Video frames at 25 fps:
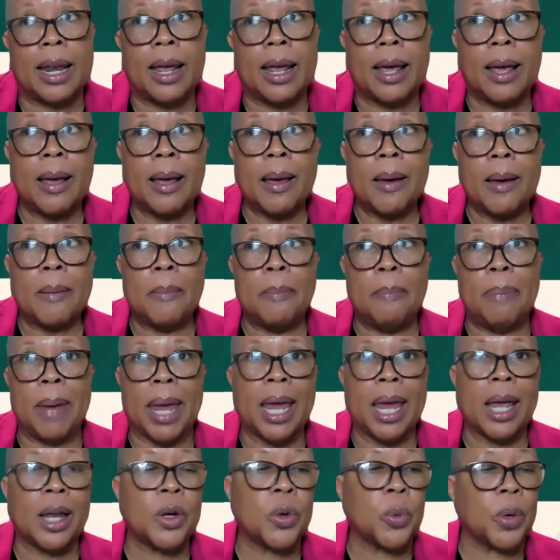that
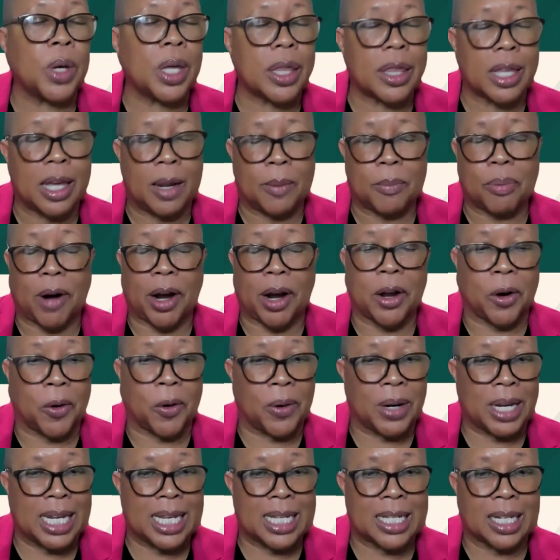bandwidth and
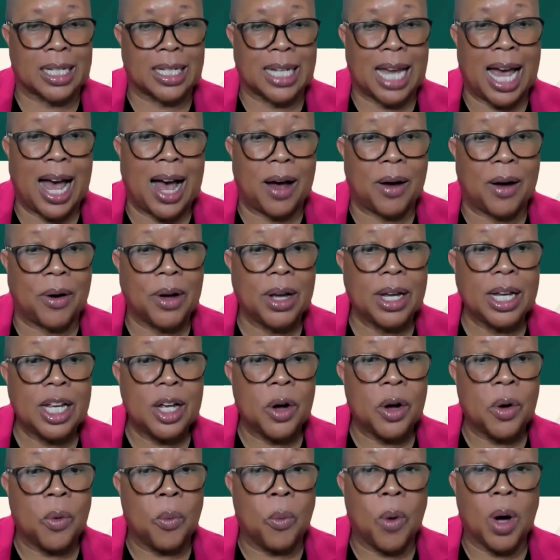priorities allow.
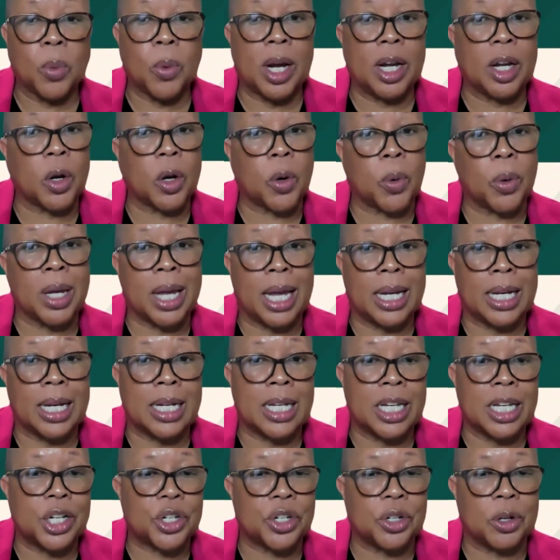One way to create
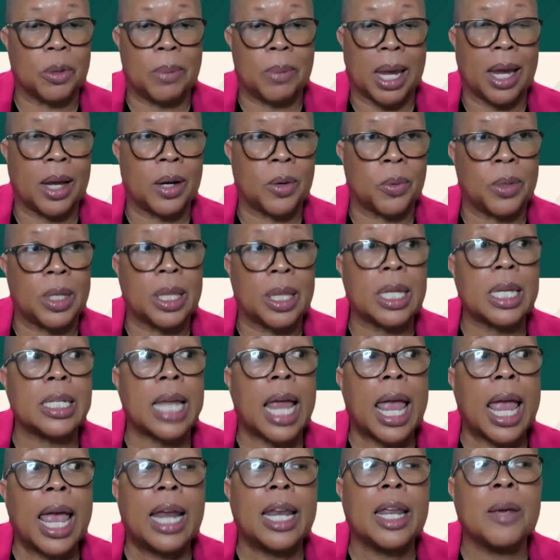additional bandwidth
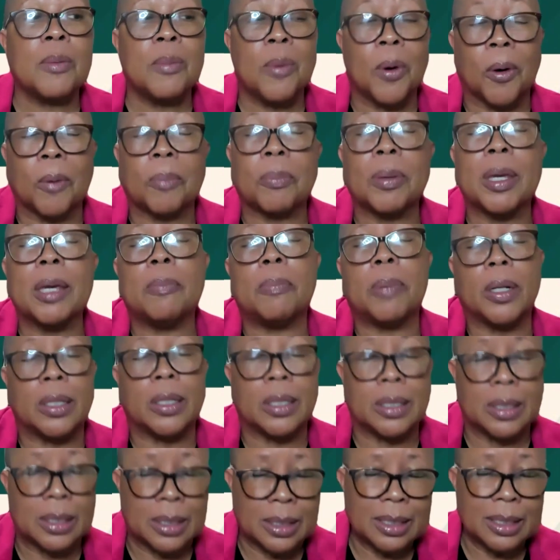is adding more
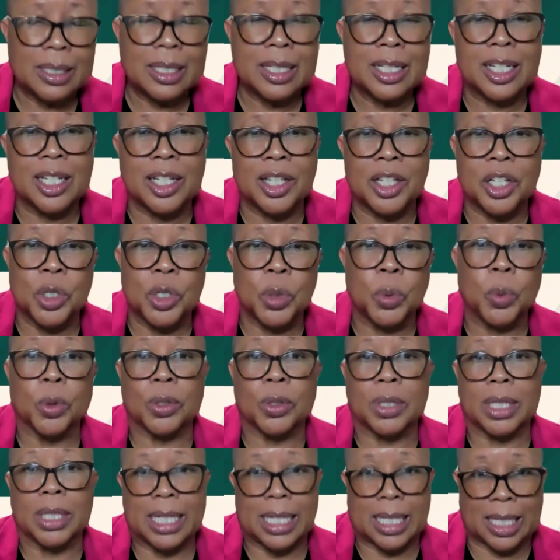people to the
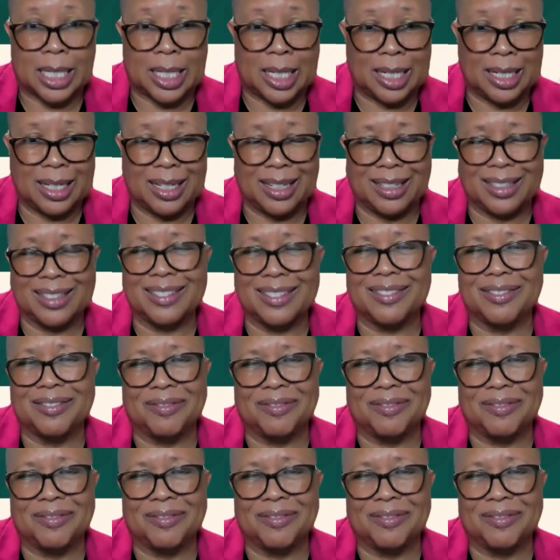doer list.